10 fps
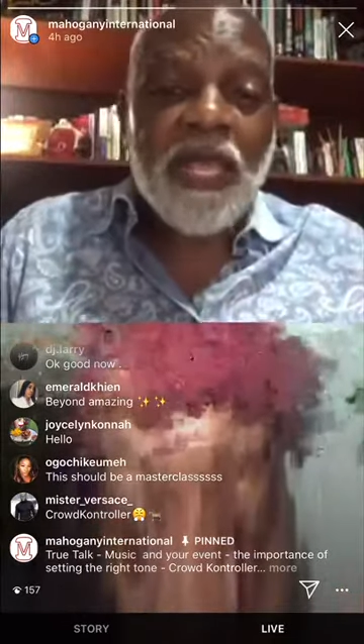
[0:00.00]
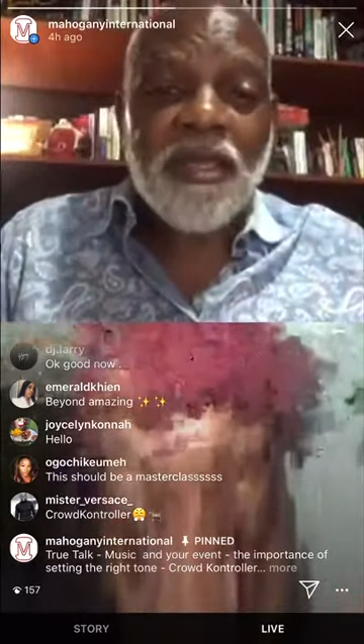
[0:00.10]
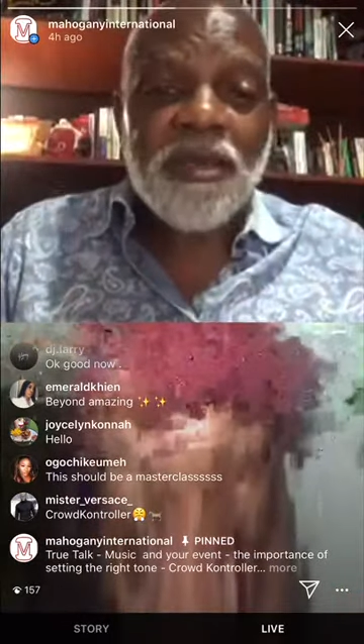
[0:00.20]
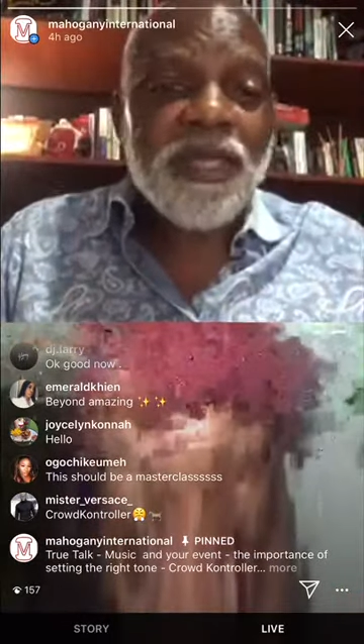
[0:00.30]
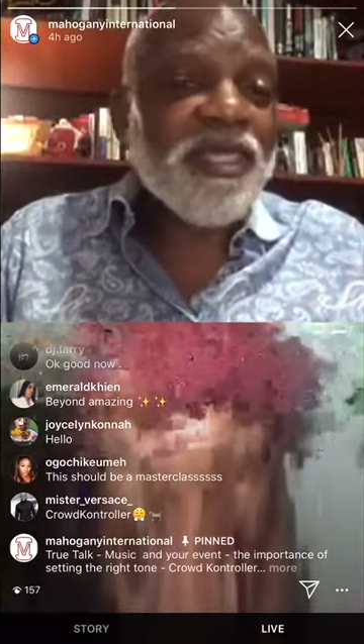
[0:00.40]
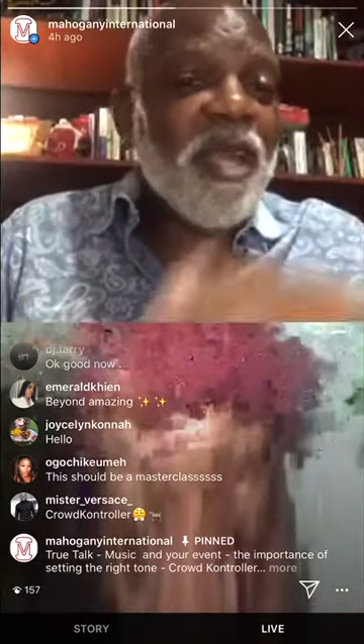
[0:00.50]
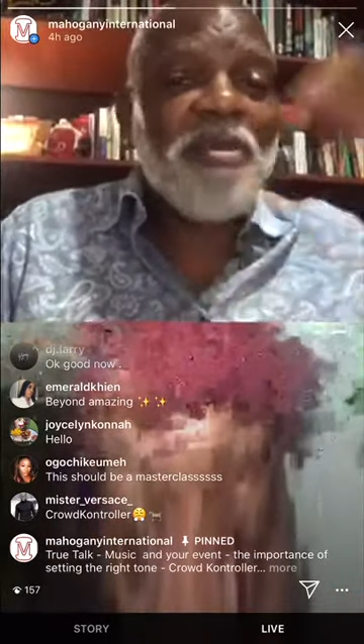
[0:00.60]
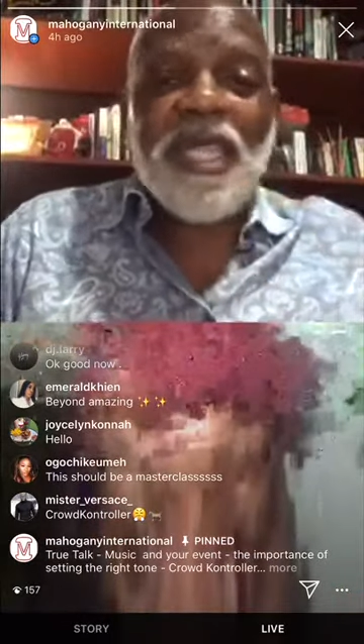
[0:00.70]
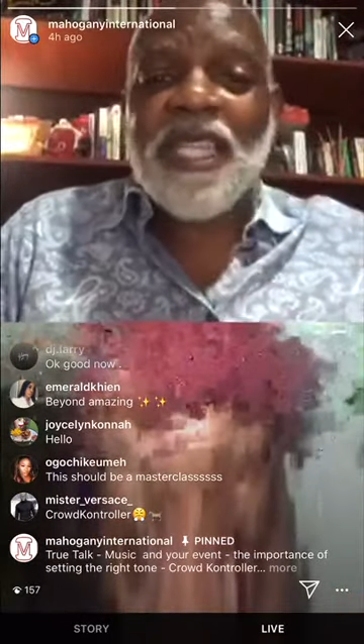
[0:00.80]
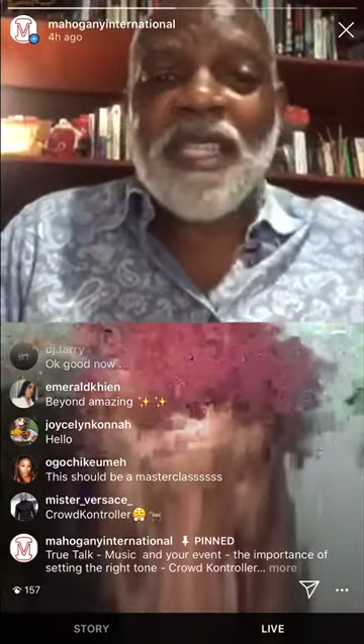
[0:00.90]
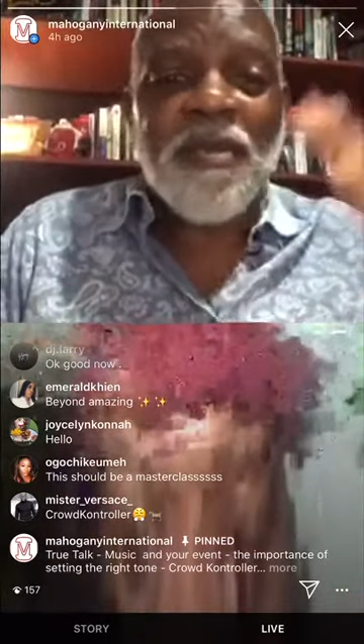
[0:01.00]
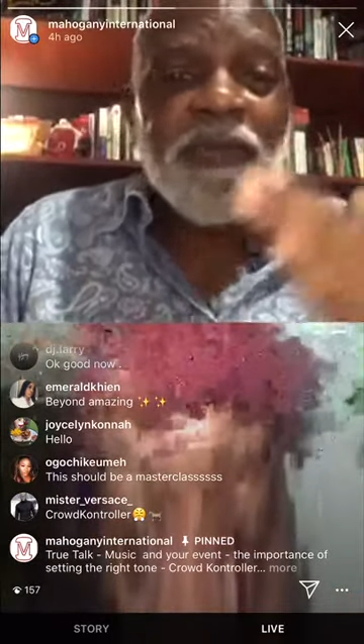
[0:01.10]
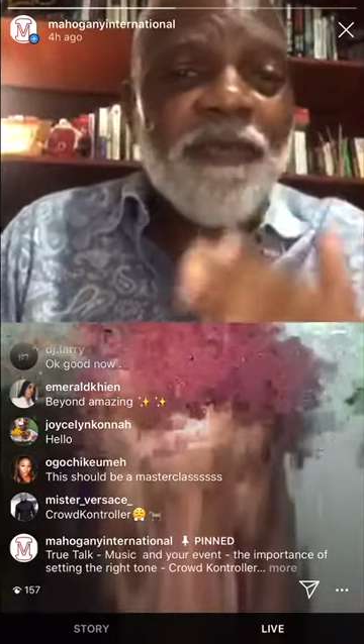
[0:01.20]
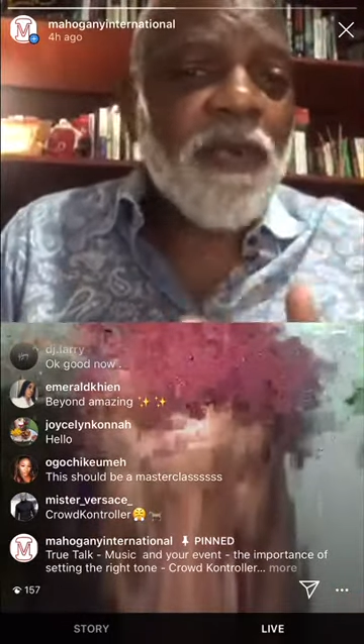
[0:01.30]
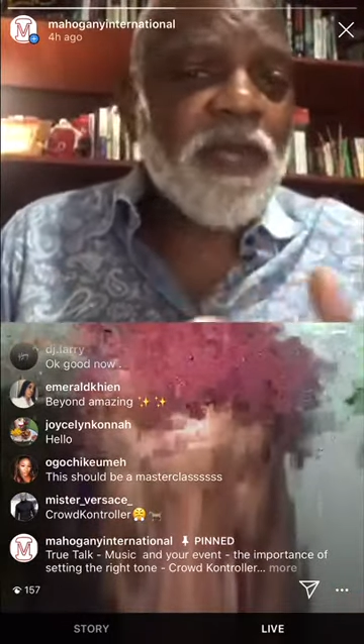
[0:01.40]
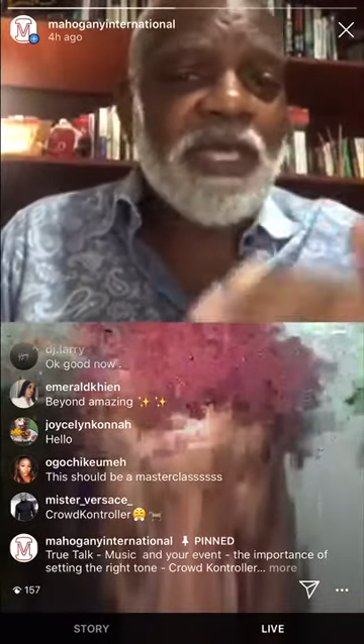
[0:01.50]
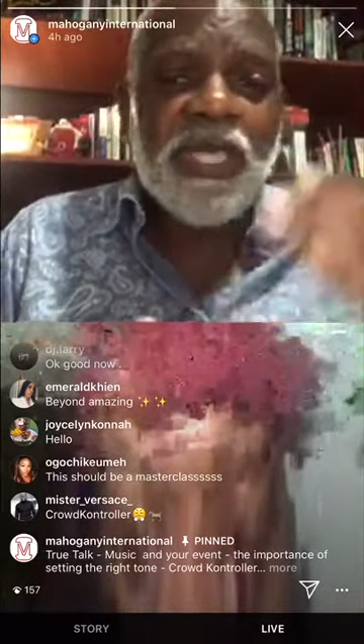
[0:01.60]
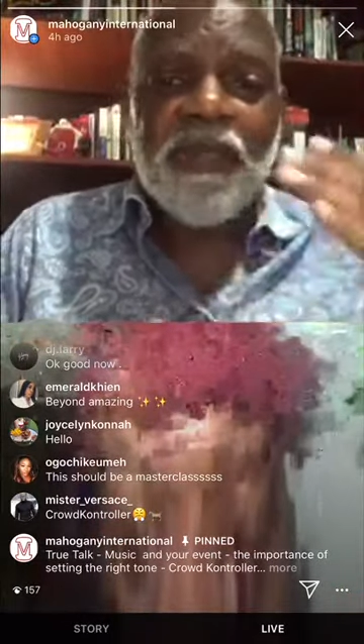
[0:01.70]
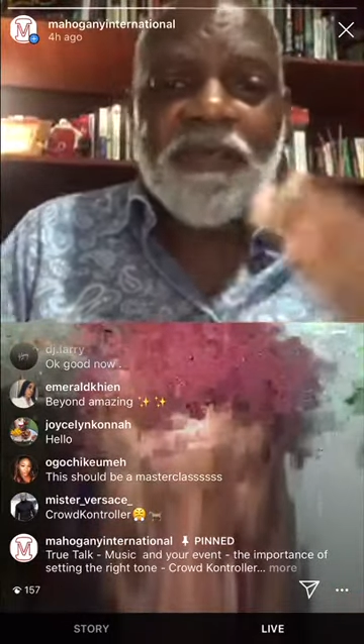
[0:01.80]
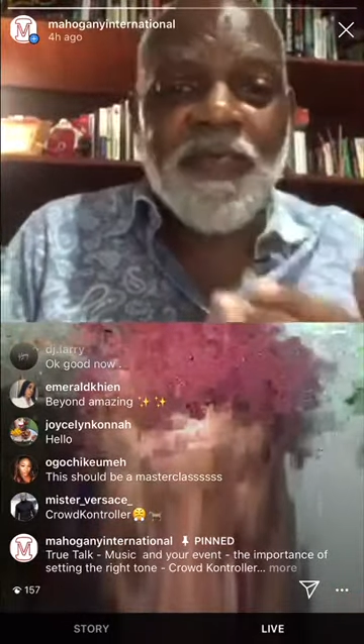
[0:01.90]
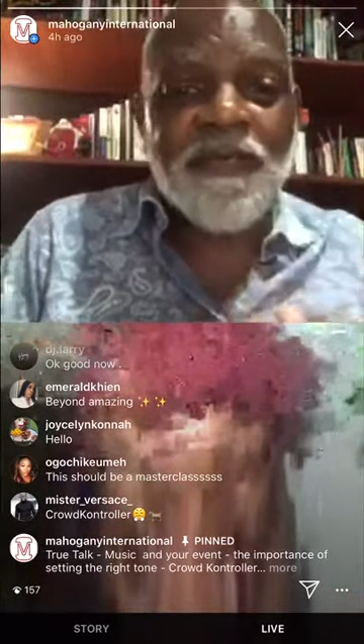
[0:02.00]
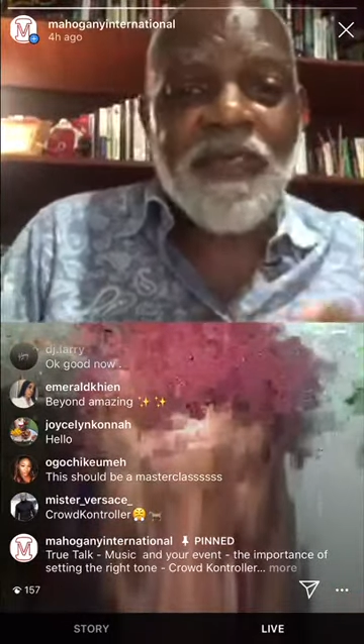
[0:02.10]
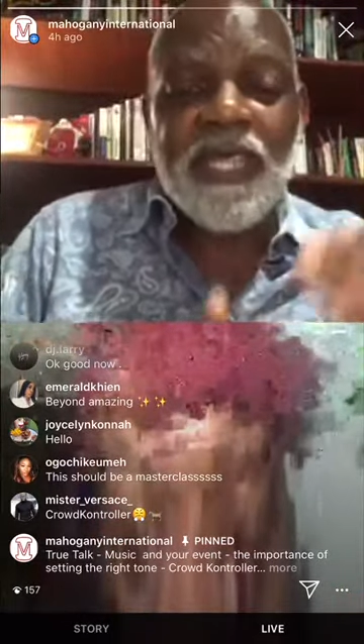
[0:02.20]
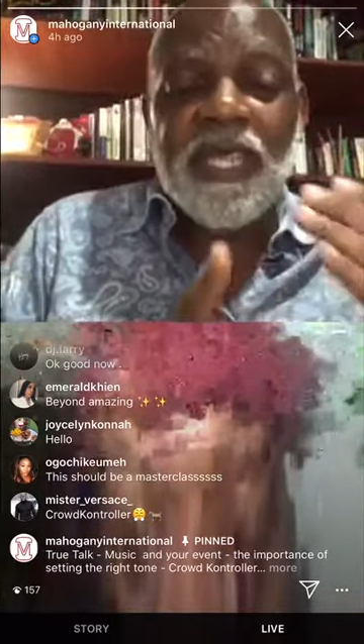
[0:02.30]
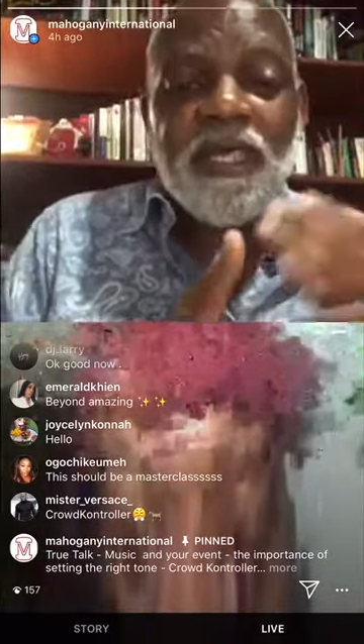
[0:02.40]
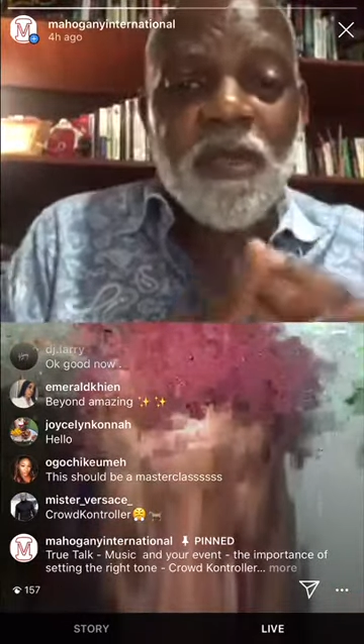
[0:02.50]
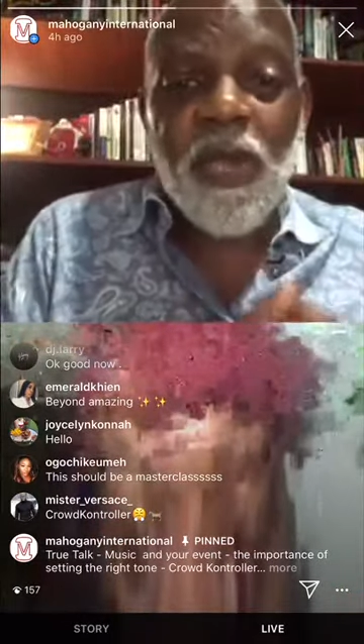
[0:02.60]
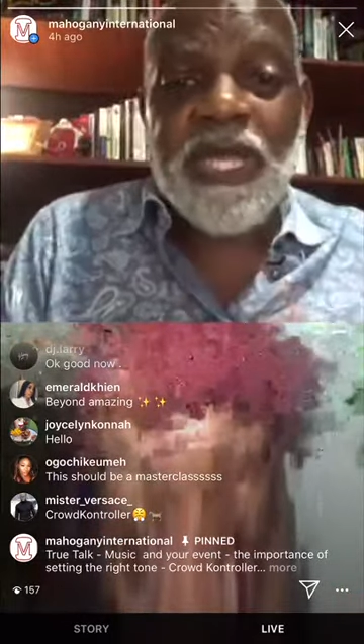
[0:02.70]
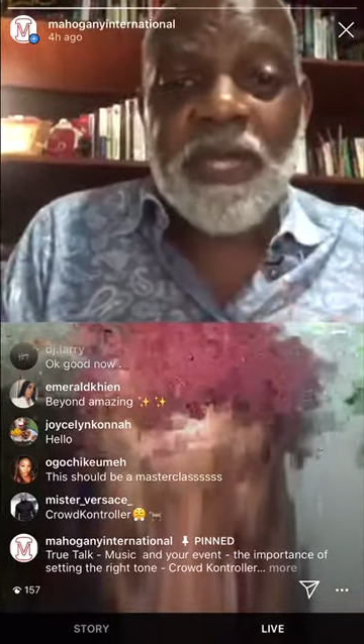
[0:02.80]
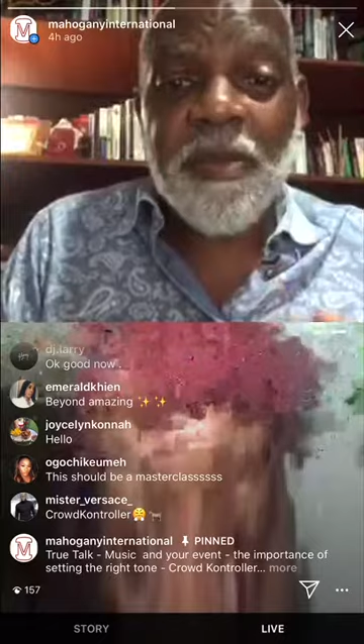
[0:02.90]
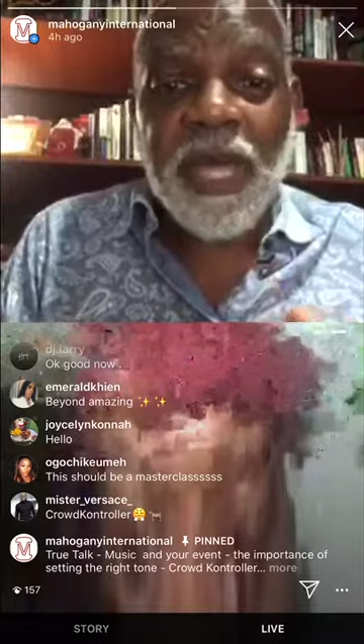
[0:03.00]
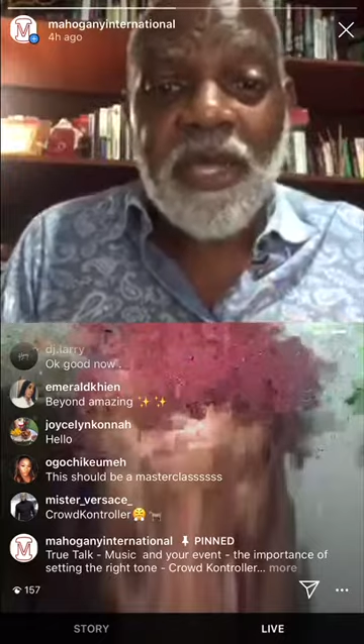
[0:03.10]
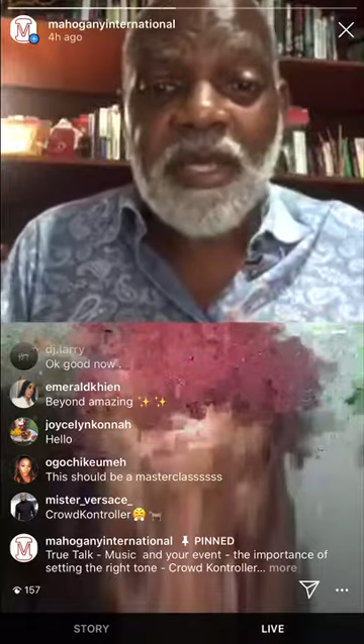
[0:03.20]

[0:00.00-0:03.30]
which sometimes can be fourteen, fifteen, twenty pages.